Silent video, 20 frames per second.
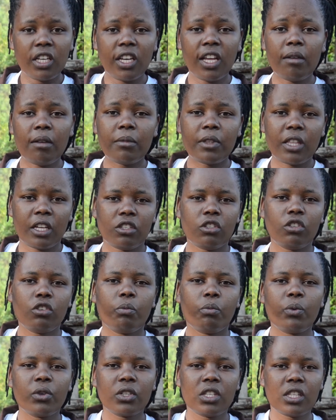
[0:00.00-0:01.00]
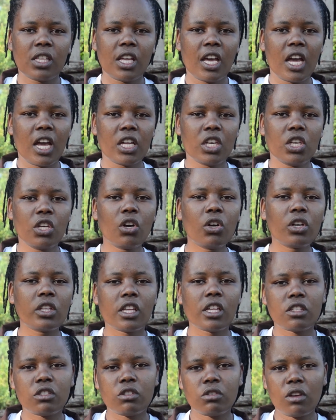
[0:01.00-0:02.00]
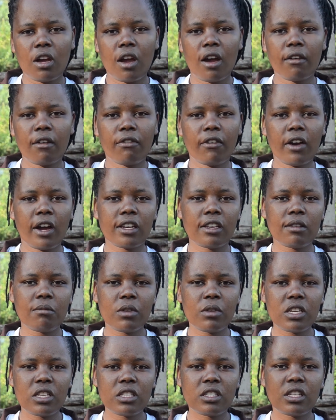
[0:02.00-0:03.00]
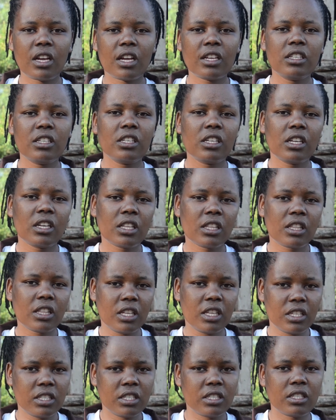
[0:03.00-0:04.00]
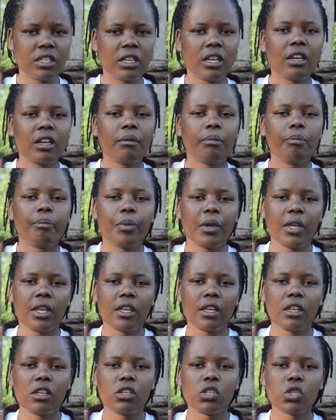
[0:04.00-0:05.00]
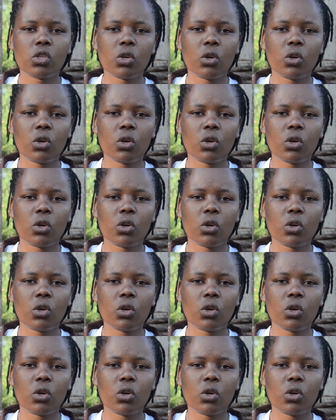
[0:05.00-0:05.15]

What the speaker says: the name that you put there. I know that you have administered this pig.